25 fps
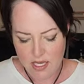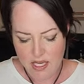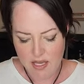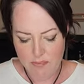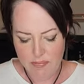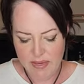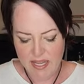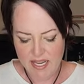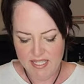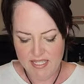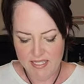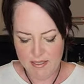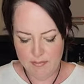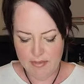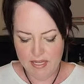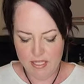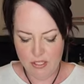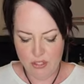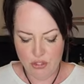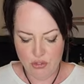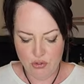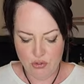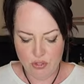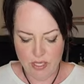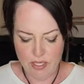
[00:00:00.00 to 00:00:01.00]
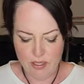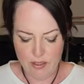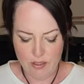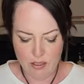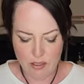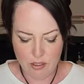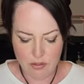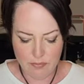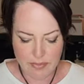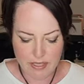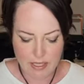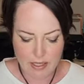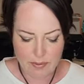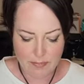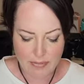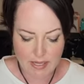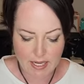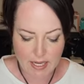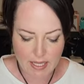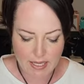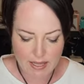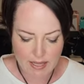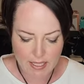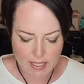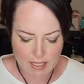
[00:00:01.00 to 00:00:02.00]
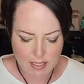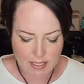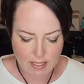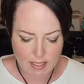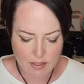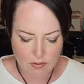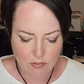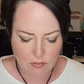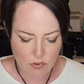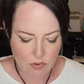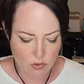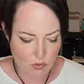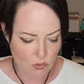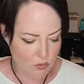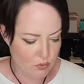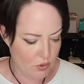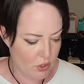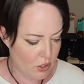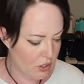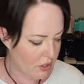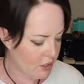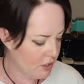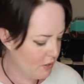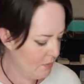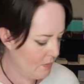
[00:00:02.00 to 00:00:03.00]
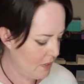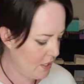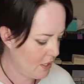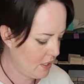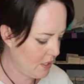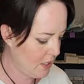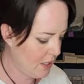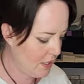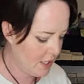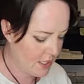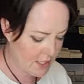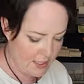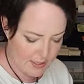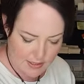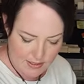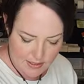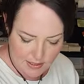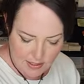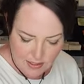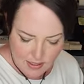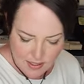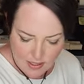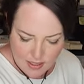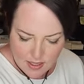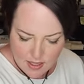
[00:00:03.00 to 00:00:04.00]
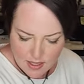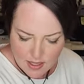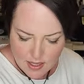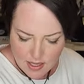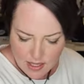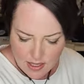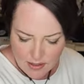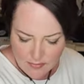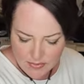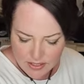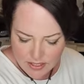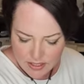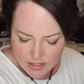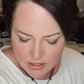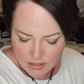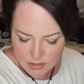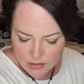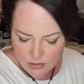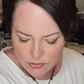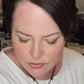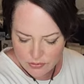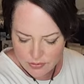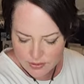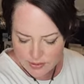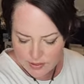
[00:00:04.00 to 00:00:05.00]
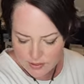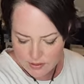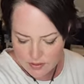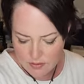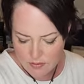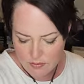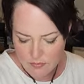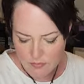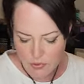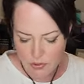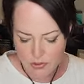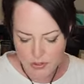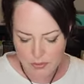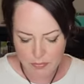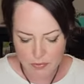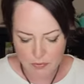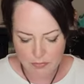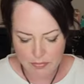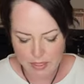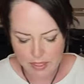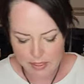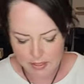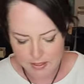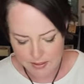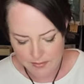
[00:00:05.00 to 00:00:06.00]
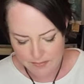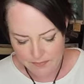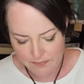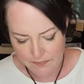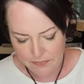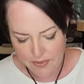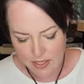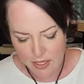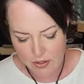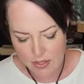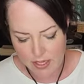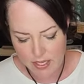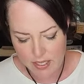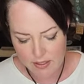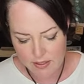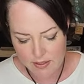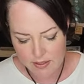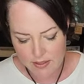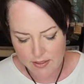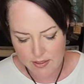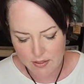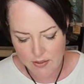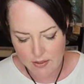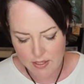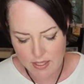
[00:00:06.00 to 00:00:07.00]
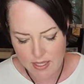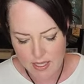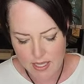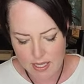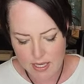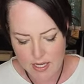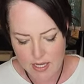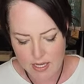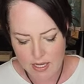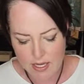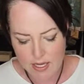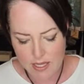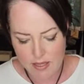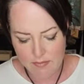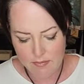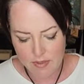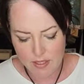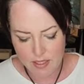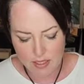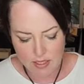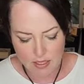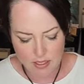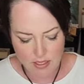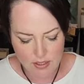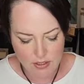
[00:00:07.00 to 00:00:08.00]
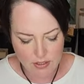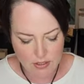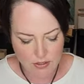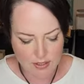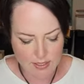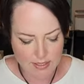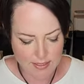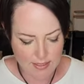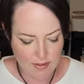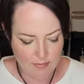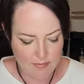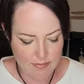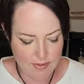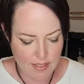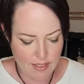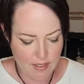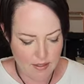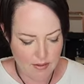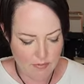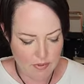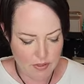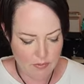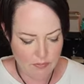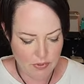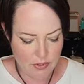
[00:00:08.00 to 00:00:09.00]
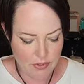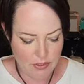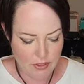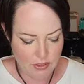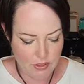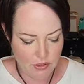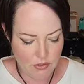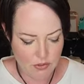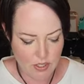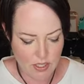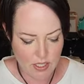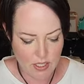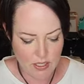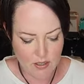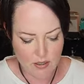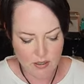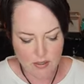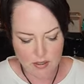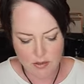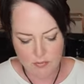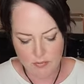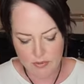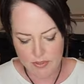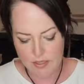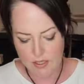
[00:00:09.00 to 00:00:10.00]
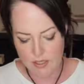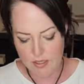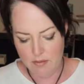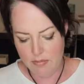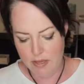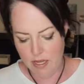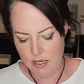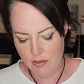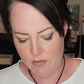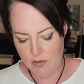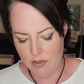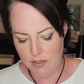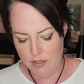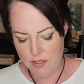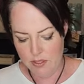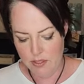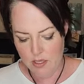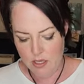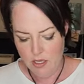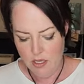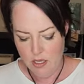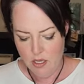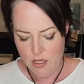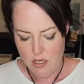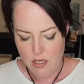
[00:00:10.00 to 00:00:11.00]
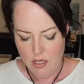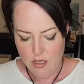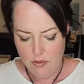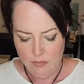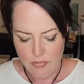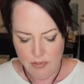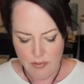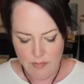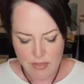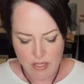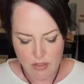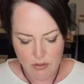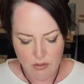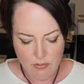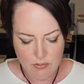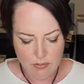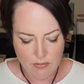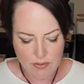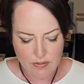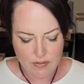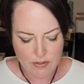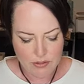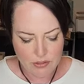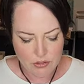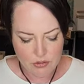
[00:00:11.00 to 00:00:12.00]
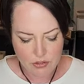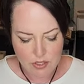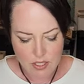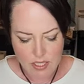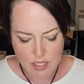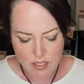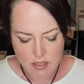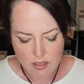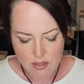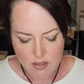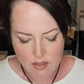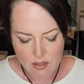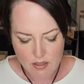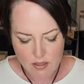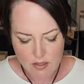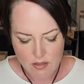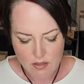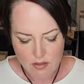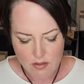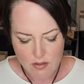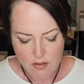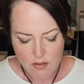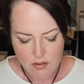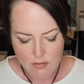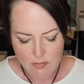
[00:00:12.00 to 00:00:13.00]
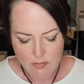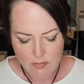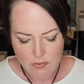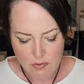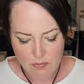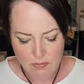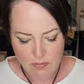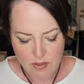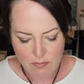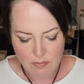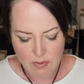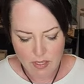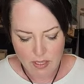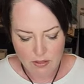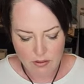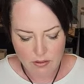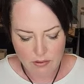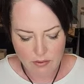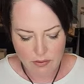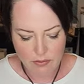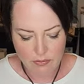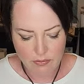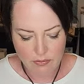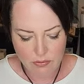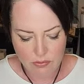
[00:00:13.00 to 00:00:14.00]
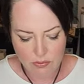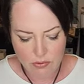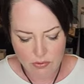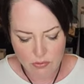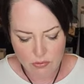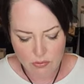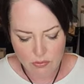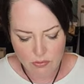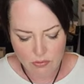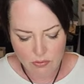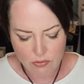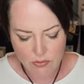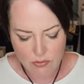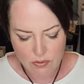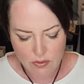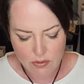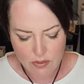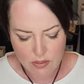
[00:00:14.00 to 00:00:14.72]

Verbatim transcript: it painted my string a little bit, but I think it will work because I'm gonna use multiple beads. All right, so then I'm gonna do the same thing. I'm gonna put the string, I almost did it backwards, put my loop around the string, put my beader through,